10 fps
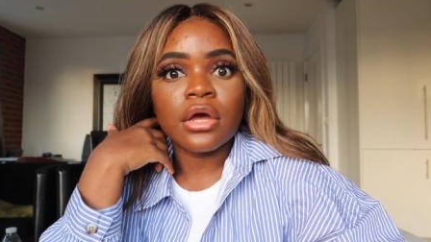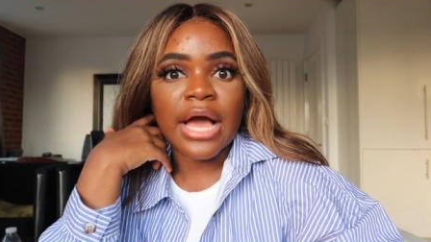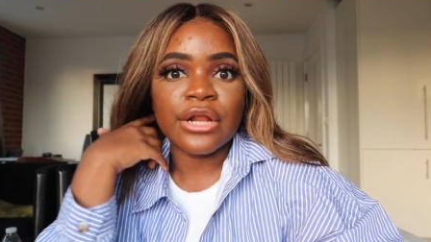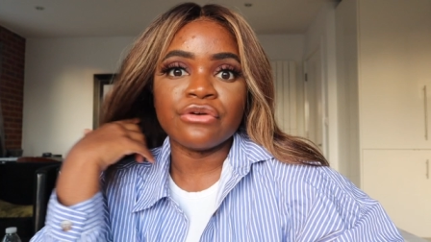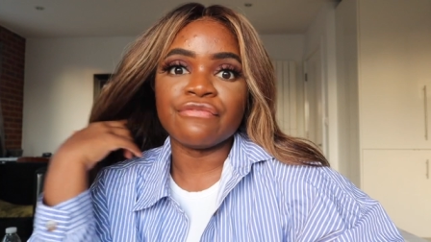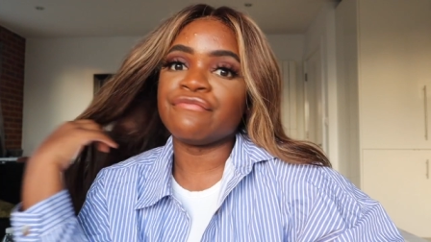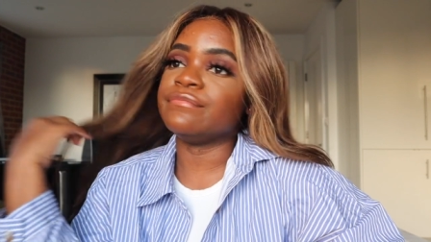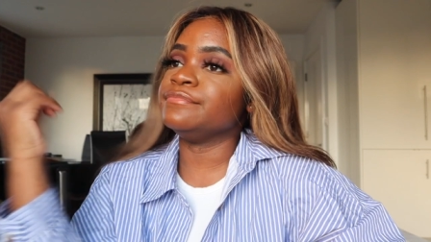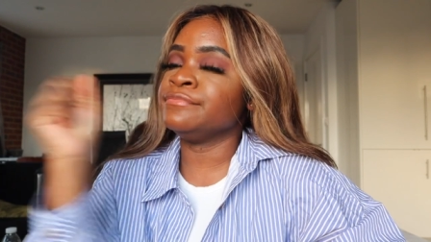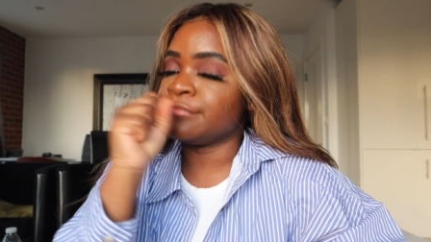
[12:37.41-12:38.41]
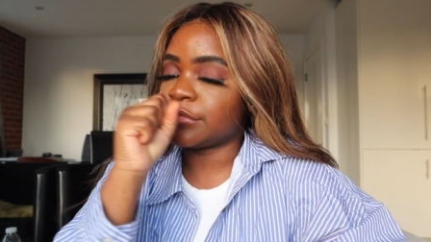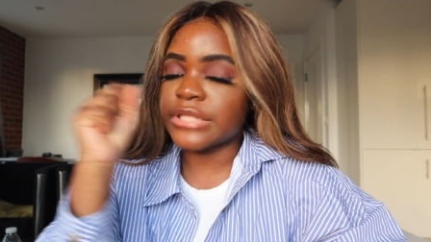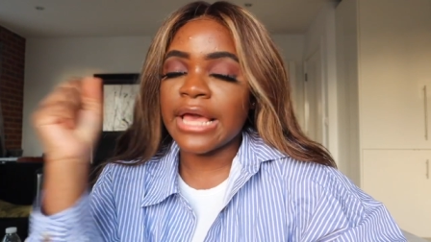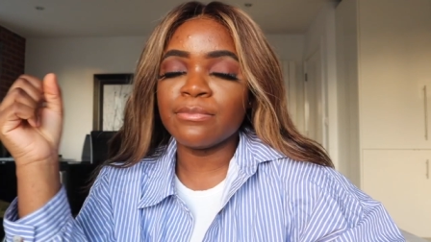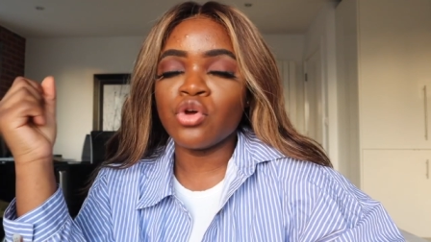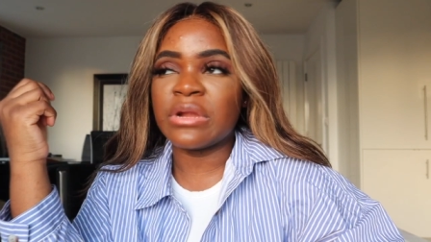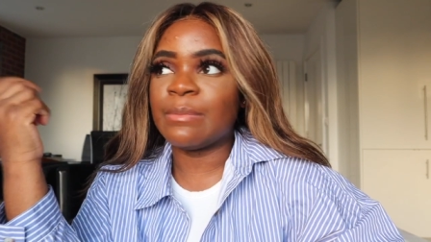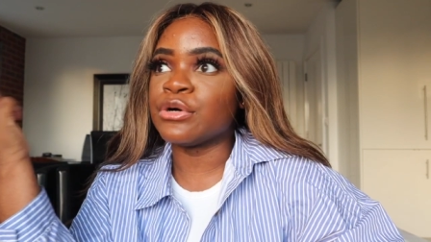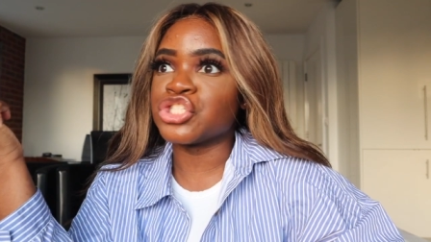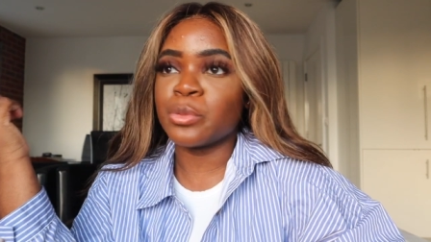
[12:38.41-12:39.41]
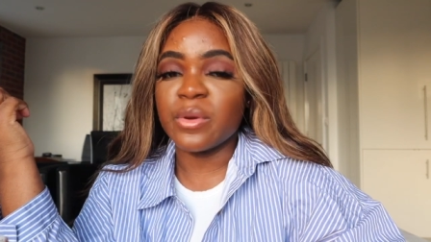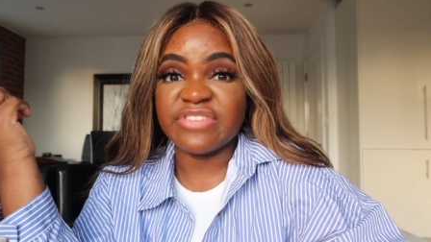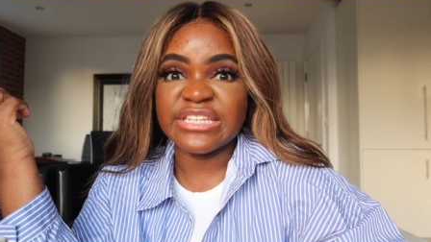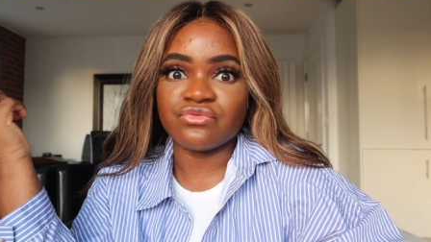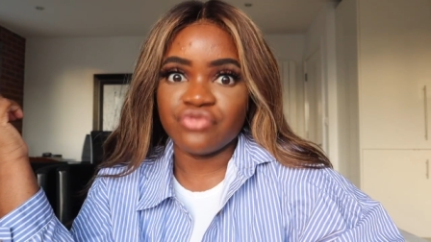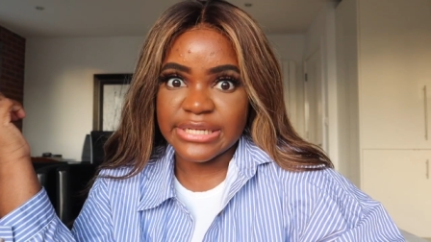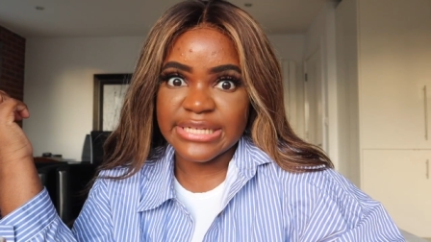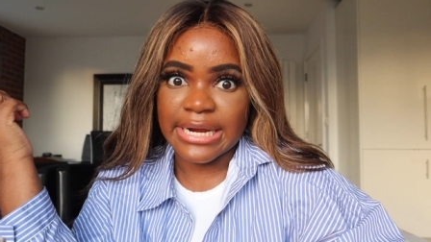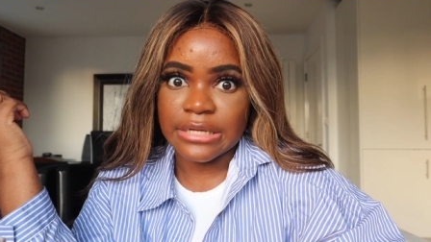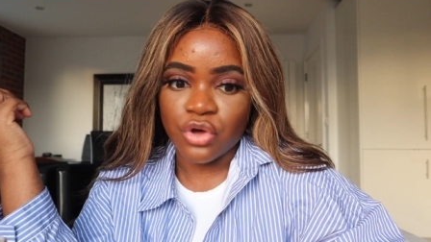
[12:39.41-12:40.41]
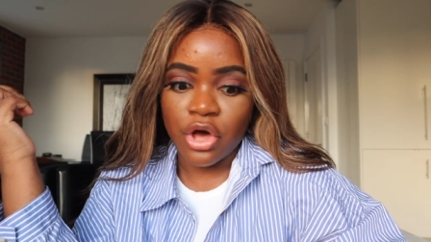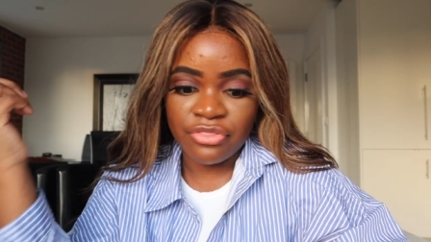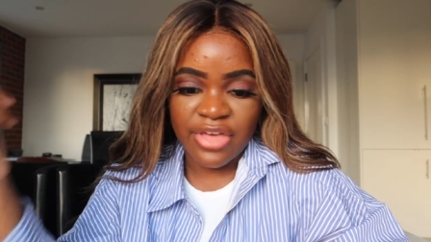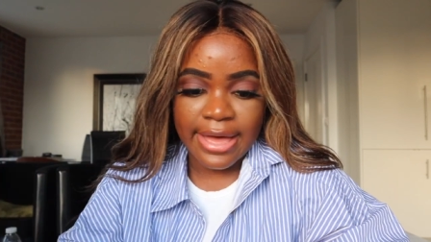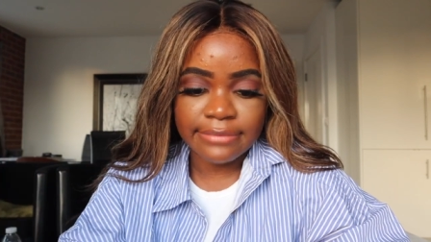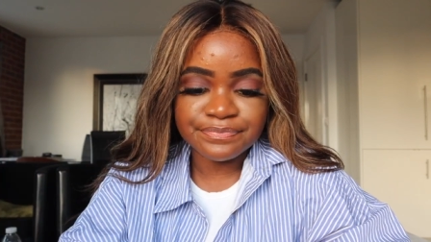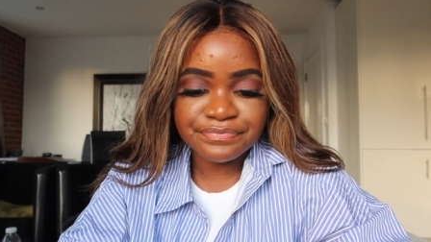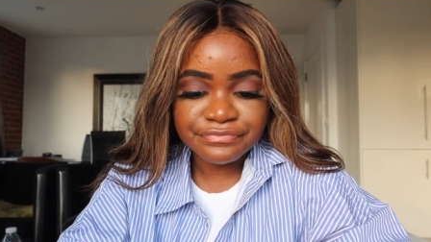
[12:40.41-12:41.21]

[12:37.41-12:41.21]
kind of they normally put some of these retailers on there.